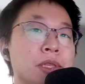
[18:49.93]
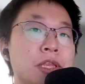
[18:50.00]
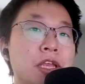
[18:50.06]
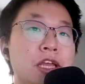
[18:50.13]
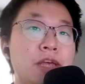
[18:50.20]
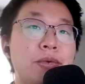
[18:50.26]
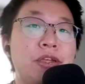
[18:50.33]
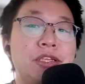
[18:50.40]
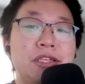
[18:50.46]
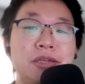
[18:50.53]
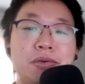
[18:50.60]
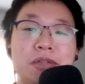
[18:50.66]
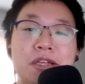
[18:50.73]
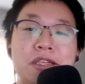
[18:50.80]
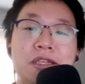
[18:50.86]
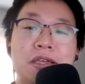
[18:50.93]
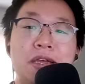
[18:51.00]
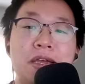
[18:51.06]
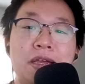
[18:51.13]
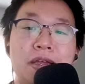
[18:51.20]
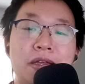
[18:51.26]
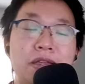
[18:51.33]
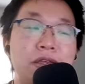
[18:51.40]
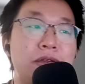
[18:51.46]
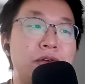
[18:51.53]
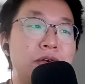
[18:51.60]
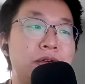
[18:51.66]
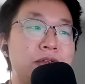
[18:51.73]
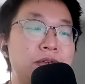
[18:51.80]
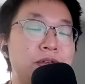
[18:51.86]
Anyways, so let's say
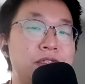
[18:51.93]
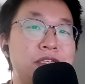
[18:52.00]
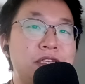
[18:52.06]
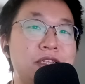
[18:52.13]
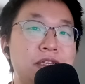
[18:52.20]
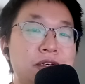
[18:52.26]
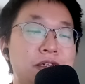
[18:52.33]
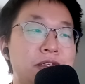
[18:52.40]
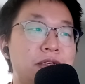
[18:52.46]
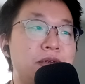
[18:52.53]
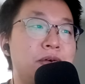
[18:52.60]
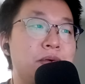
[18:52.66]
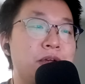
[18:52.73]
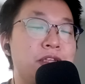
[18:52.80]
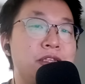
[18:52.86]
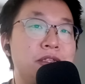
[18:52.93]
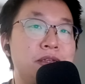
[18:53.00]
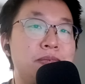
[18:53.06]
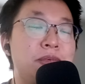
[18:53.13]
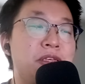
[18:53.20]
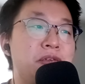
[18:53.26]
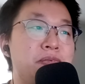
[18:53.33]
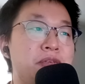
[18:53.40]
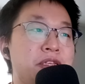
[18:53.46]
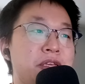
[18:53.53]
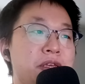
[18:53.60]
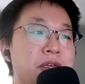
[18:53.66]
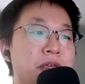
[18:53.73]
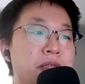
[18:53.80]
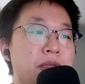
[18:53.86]
you're using Onion OS and the Miyoo
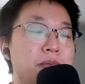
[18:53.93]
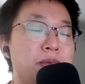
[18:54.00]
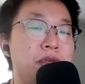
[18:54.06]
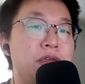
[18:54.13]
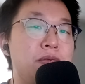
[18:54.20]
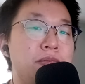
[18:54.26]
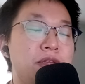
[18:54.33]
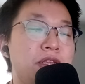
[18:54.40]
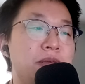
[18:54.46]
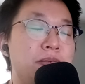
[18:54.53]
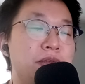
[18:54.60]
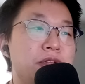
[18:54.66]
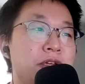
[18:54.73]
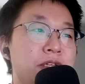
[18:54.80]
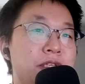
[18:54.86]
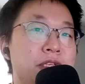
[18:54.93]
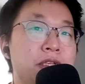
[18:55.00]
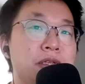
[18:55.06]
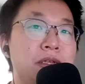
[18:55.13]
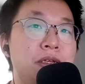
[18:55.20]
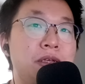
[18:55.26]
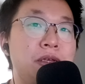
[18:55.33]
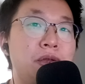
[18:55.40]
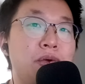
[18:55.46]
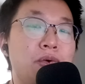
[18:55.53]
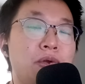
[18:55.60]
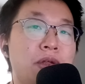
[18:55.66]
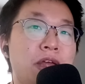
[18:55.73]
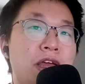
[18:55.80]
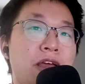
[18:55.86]
Mini and the Miyoo Mini Plus. You
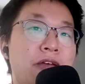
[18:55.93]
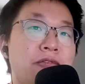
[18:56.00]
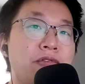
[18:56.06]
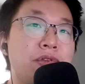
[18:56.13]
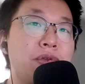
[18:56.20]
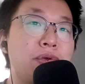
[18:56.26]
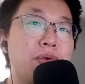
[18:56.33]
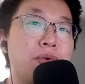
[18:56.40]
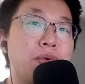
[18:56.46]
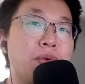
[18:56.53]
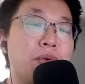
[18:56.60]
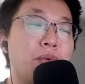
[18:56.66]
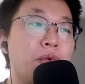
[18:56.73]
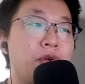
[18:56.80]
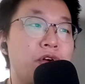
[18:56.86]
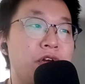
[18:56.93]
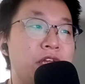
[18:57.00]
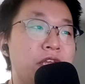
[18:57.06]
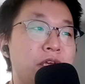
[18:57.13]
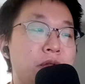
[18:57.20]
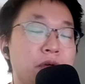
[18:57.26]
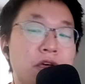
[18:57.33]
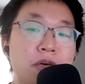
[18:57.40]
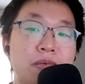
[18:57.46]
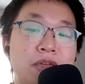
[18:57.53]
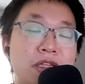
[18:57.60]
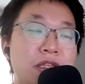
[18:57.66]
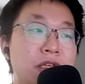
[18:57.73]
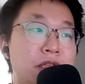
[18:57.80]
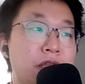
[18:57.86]
don't have to worry. It'll come
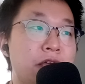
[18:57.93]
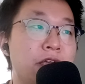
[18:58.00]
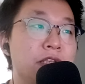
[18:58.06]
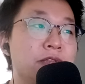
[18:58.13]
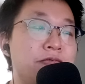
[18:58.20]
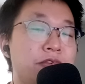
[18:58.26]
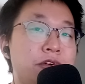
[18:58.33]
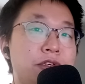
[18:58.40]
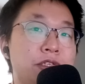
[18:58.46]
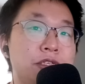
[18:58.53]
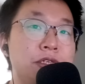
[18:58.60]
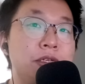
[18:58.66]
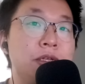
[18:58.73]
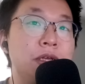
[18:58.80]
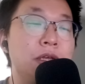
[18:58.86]
in the next version.